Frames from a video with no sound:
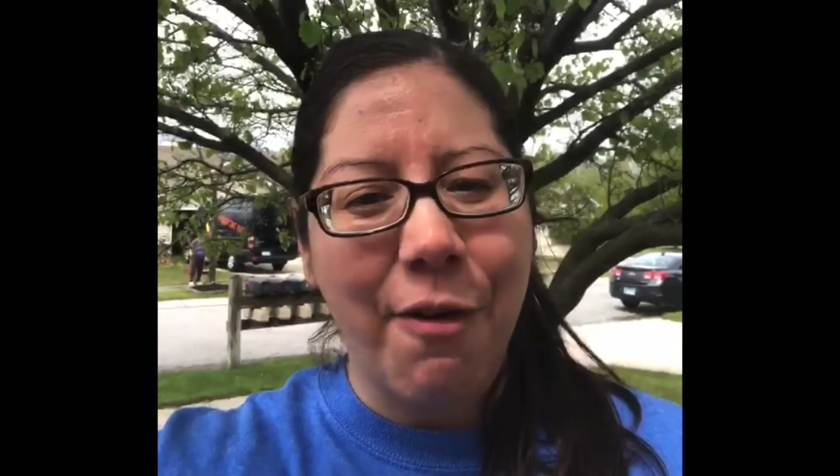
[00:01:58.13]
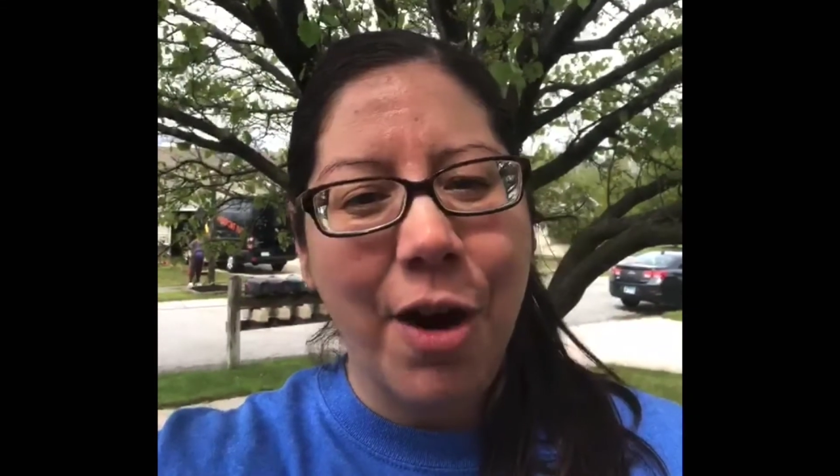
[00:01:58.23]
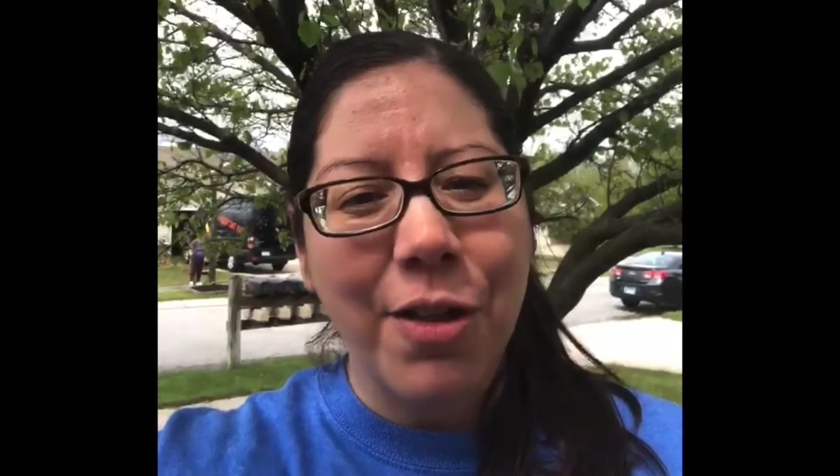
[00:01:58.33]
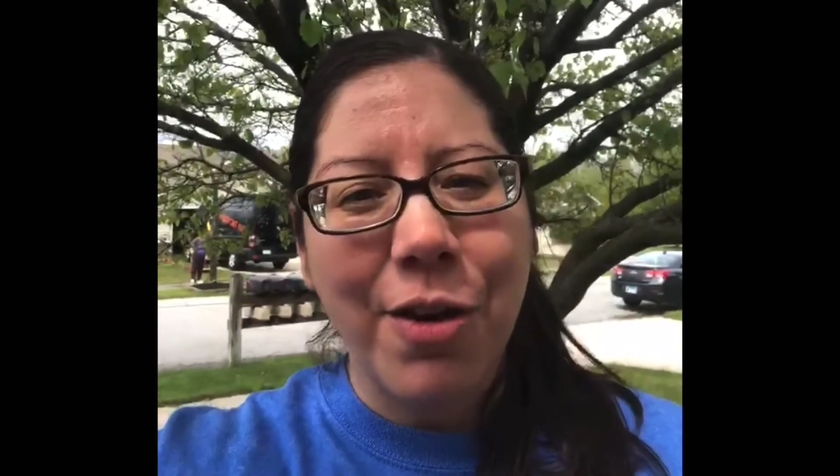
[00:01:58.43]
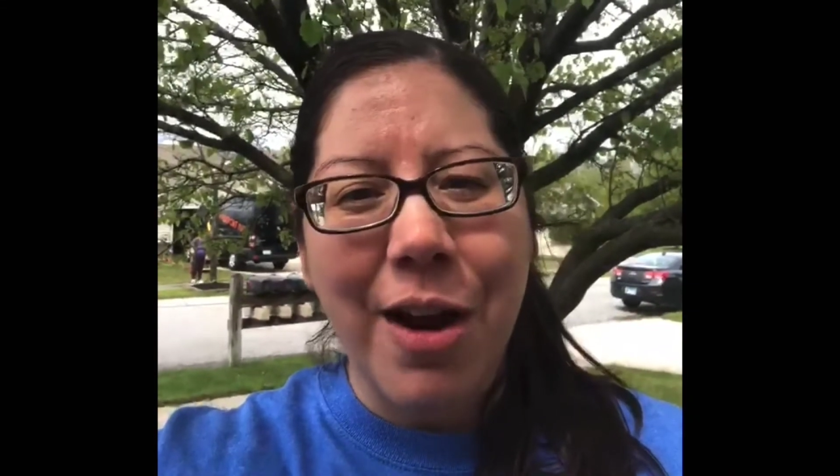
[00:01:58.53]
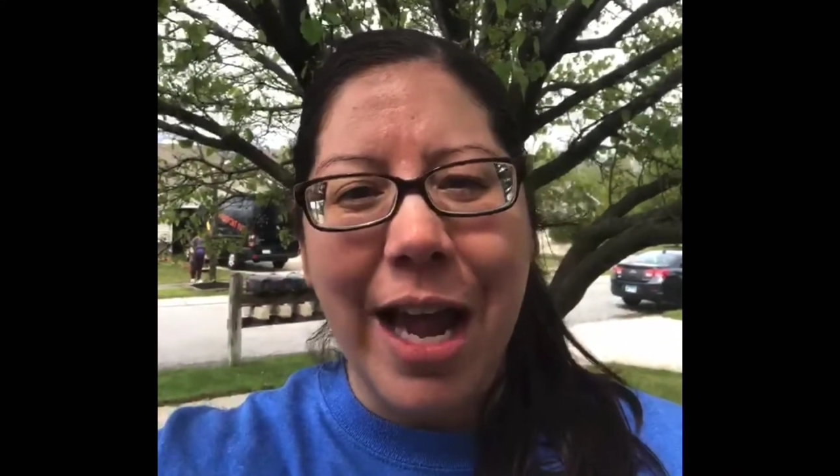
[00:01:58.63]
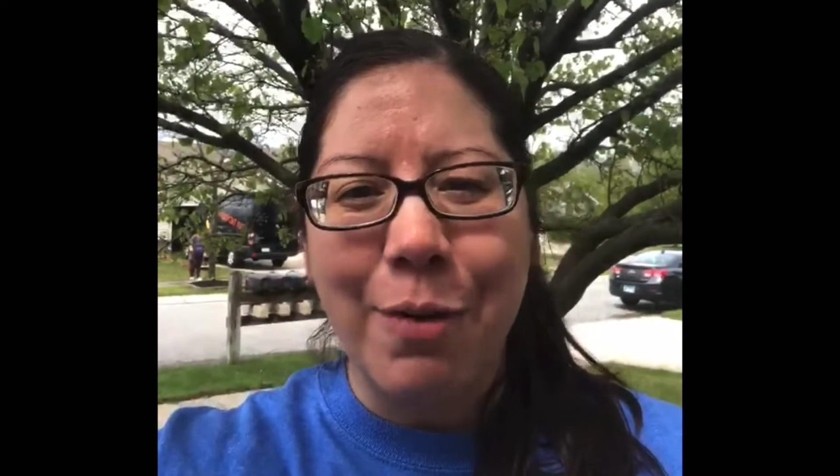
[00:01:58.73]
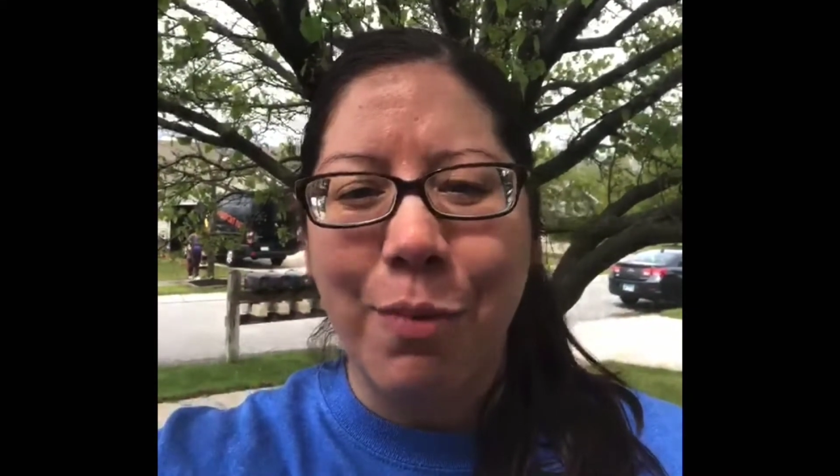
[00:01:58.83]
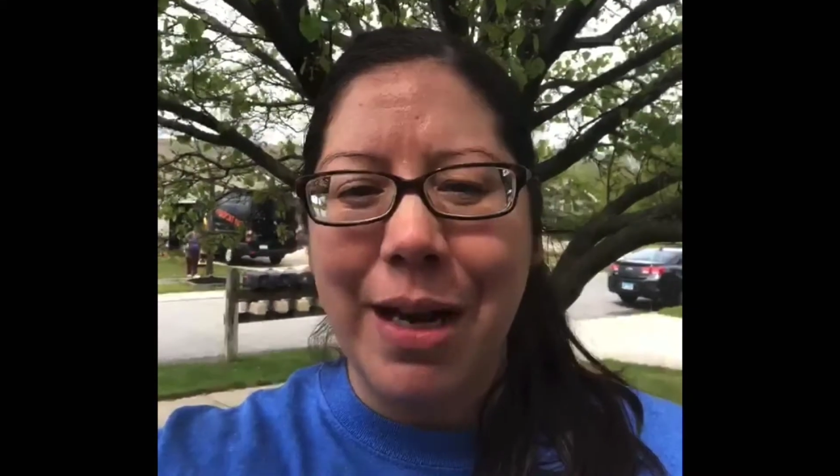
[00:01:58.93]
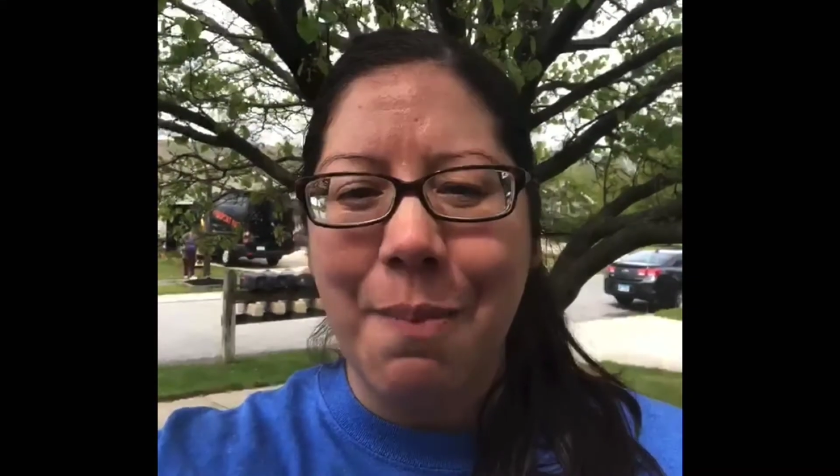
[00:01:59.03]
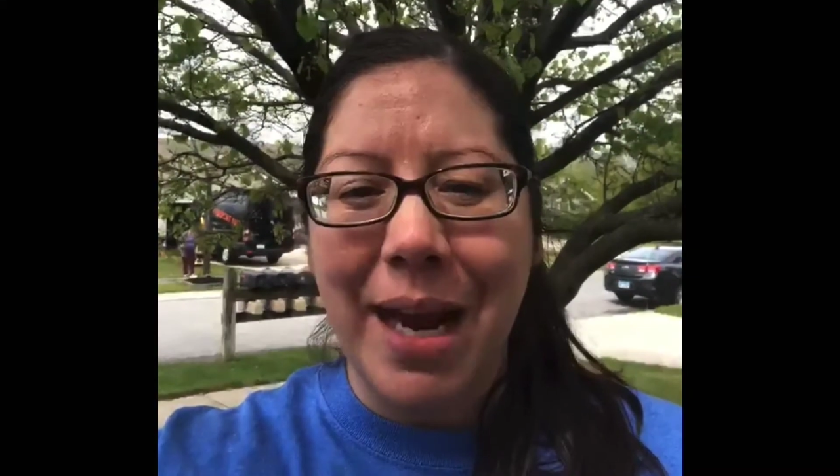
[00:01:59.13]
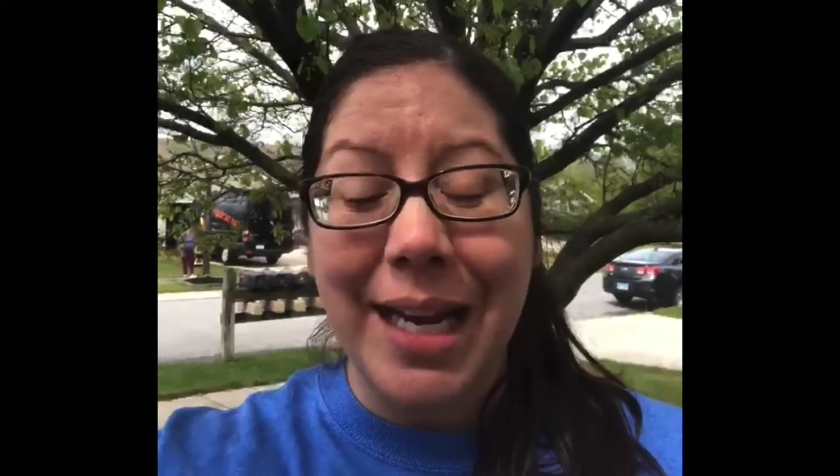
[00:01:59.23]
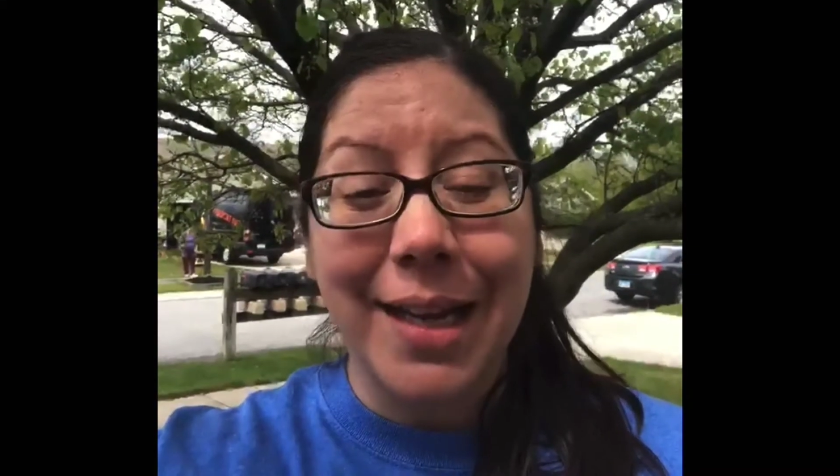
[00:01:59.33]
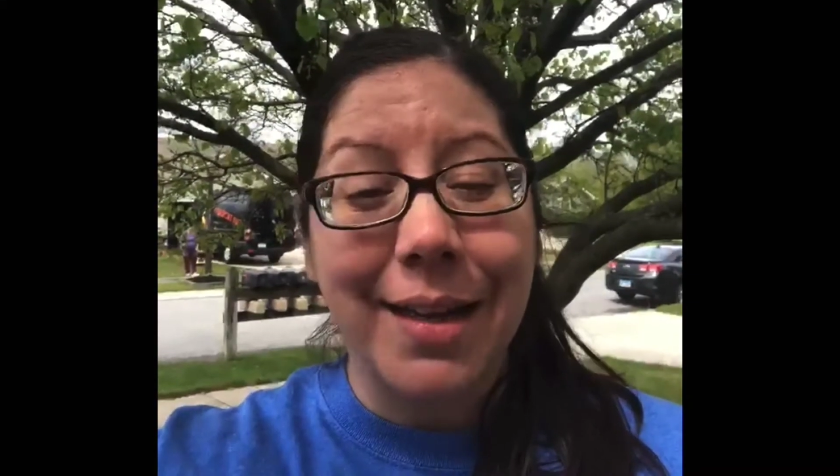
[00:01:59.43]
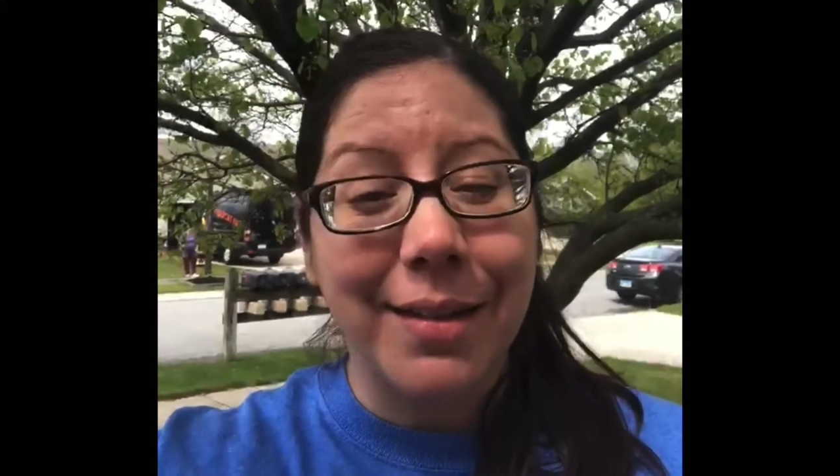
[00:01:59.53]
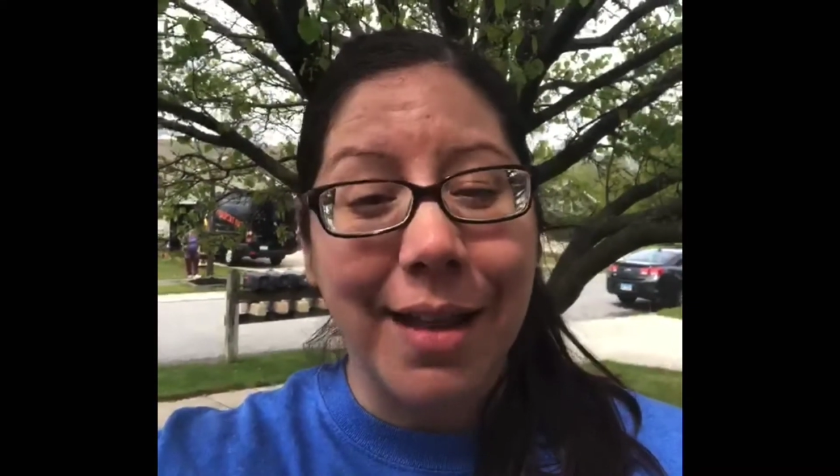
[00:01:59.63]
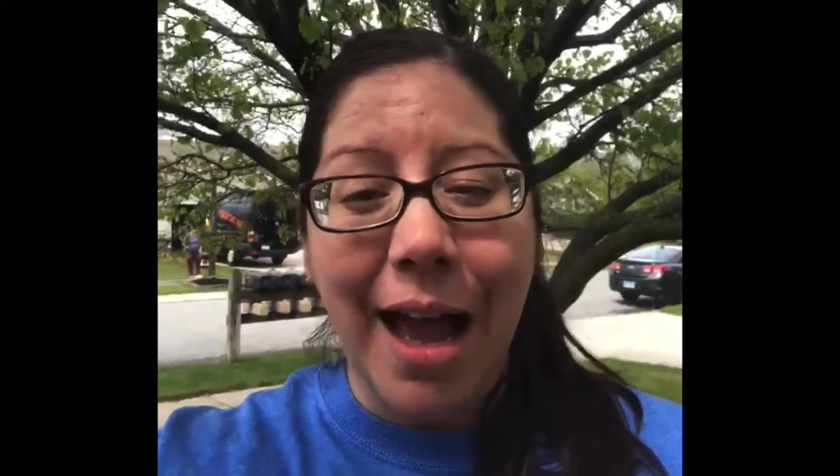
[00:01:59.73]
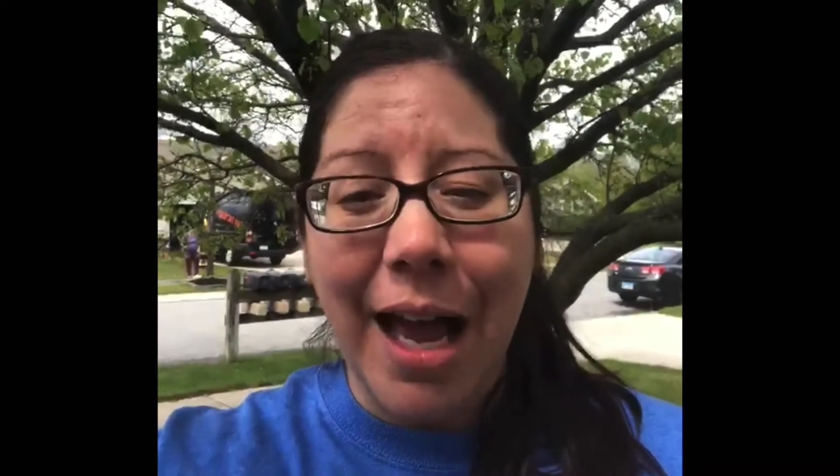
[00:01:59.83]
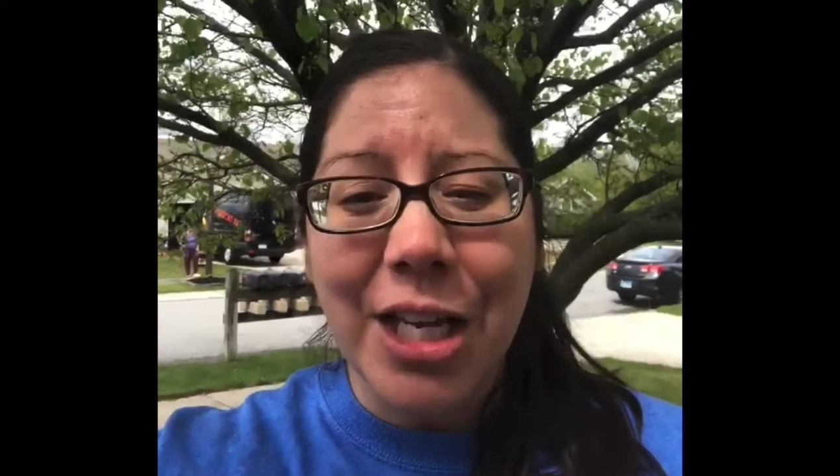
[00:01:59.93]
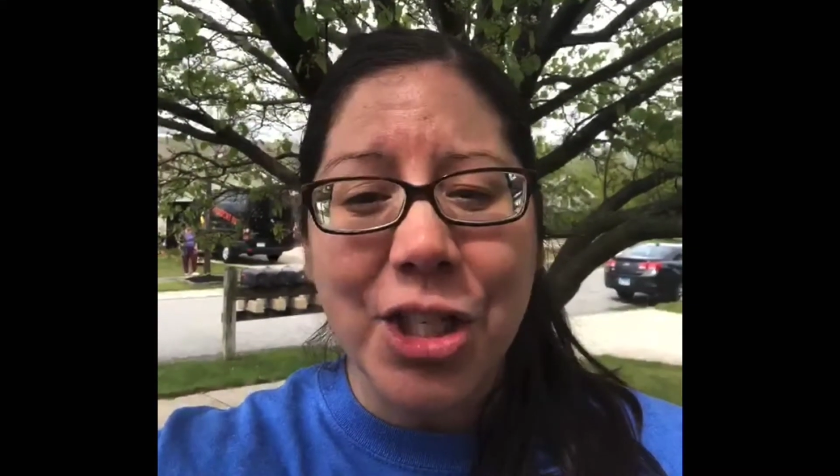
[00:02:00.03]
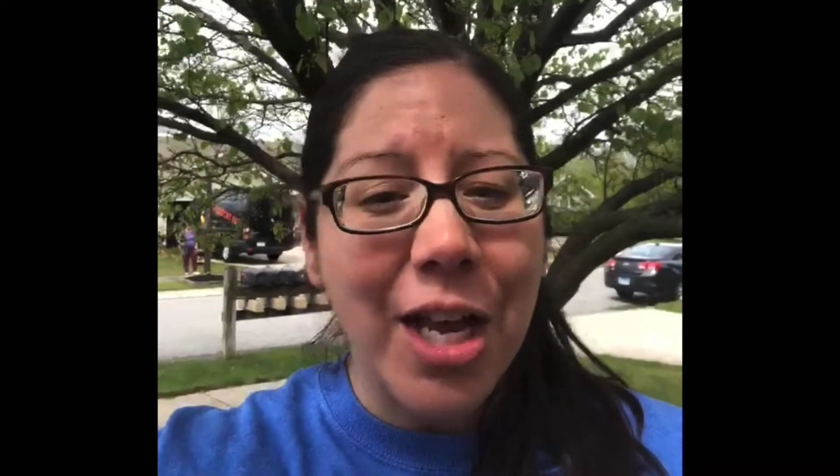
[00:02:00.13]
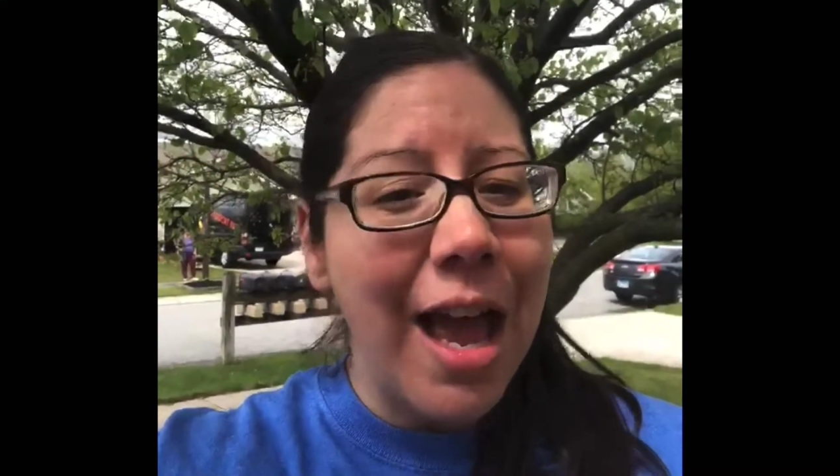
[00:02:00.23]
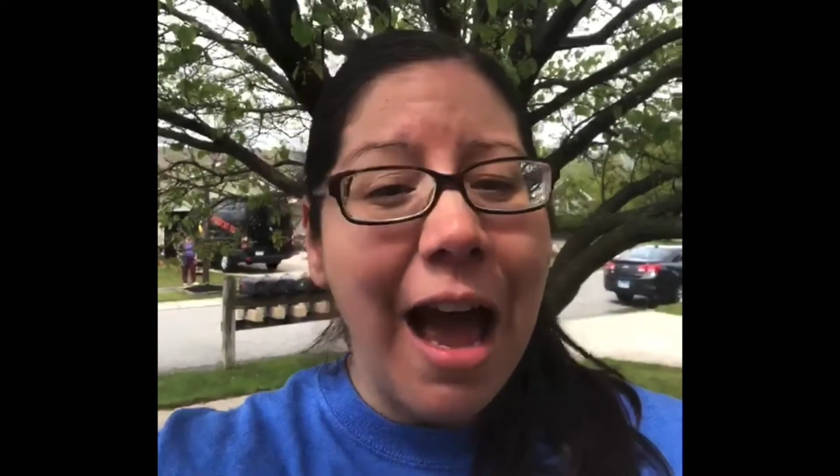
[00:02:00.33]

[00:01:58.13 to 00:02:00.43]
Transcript: farther and we made a collage.